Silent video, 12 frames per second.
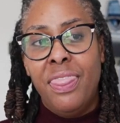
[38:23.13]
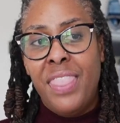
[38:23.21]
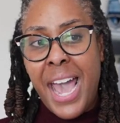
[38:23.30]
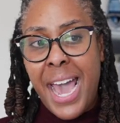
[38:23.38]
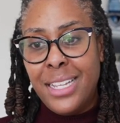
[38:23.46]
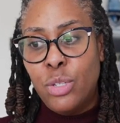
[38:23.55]

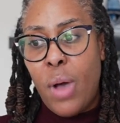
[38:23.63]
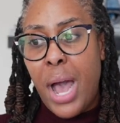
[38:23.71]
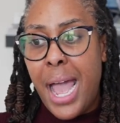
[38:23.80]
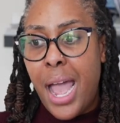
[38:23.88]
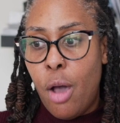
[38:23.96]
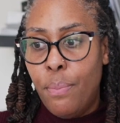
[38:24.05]
that is
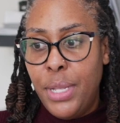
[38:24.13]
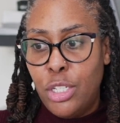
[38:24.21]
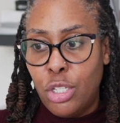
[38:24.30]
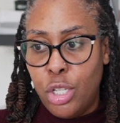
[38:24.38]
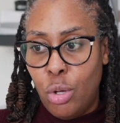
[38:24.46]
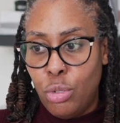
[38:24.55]
why I'll be
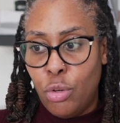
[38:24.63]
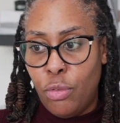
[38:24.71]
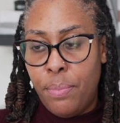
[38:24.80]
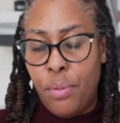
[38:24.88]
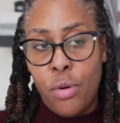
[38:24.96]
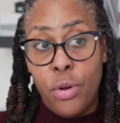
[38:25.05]
slow to
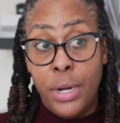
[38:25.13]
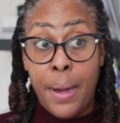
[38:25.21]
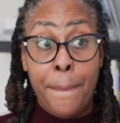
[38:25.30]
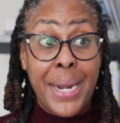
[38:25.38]
report on it.